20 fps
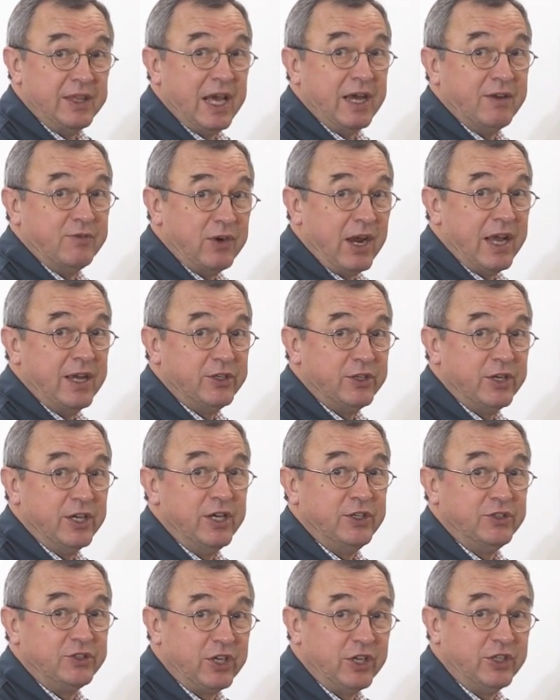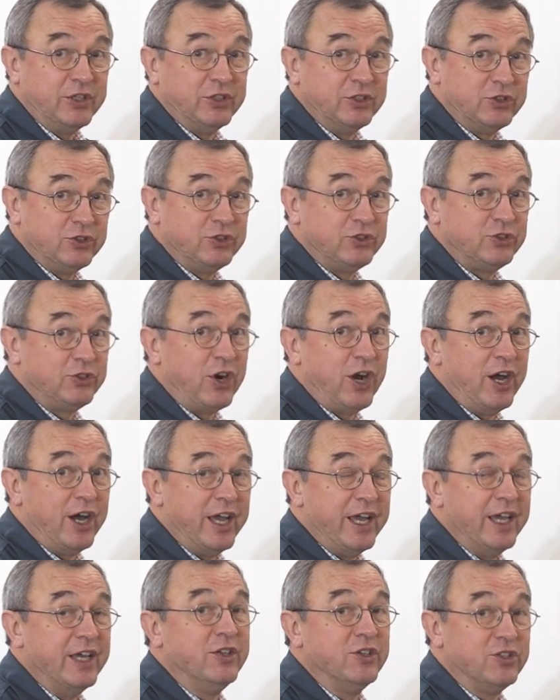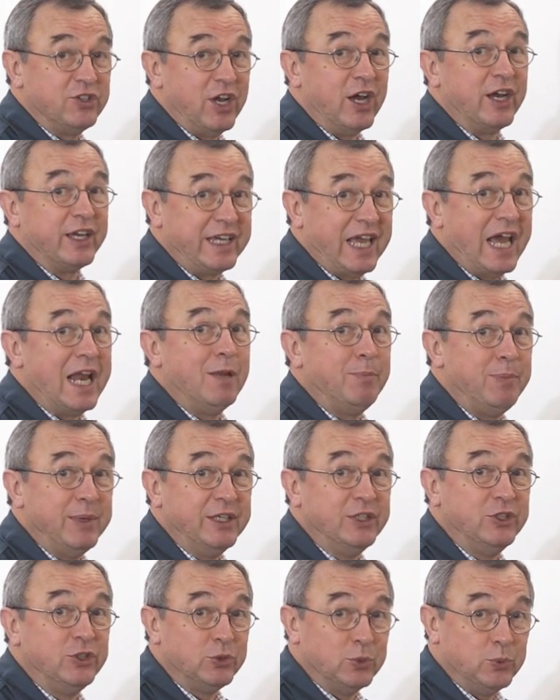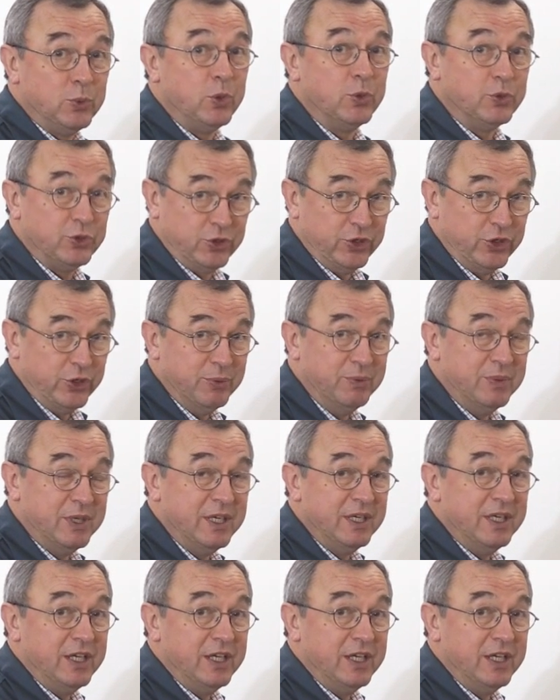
that router is going to try and start galloping towards you,